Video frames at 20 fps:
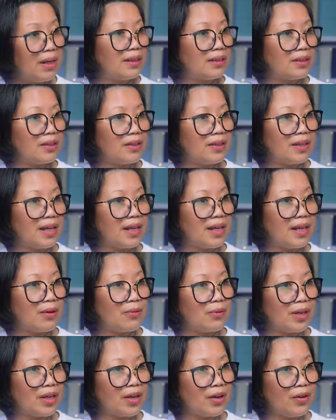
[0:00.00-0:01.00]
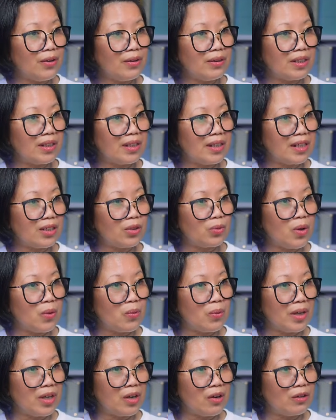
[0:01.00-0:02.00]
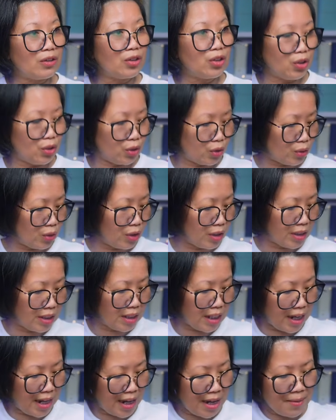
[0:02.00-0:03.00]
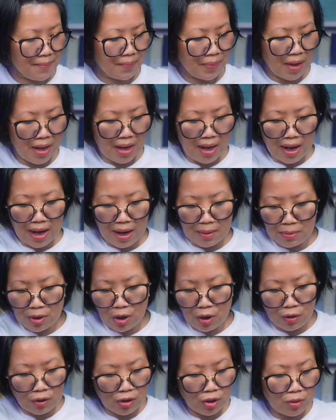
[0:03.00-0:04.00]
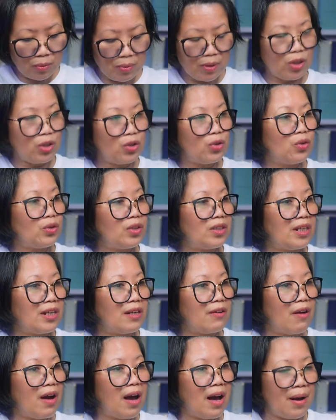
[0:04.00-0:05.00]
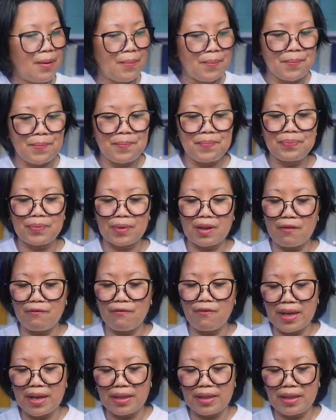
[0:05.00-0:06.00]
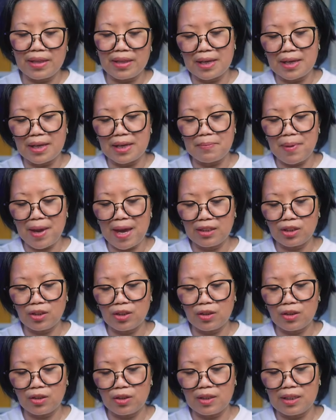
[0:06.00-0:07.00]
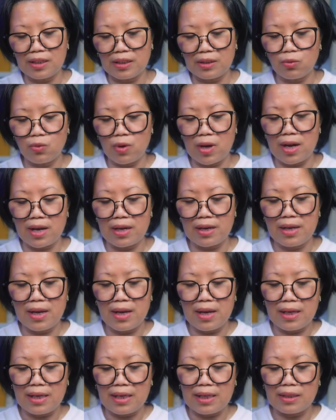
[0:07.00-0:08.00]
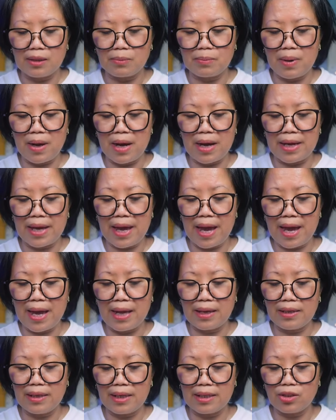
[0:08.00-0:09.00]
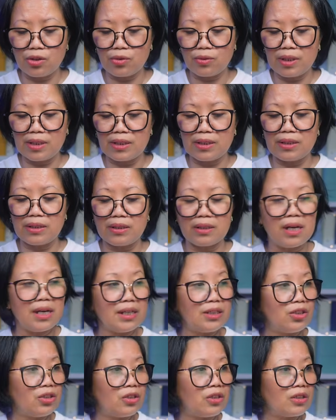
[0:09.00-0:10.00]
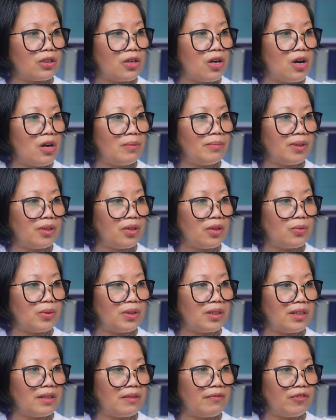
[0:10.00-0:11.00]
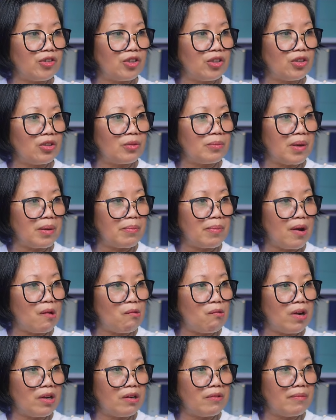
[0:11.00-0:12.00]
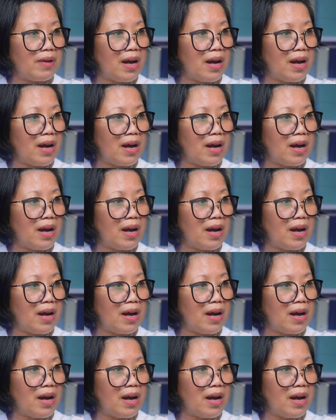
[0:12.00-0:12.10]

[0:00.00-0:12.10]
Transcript: So there we go. So that's what we're going to do today. I'm going to be using fine liner pen. So this one is by handletteringdesign.com. So it was gifted to me by one of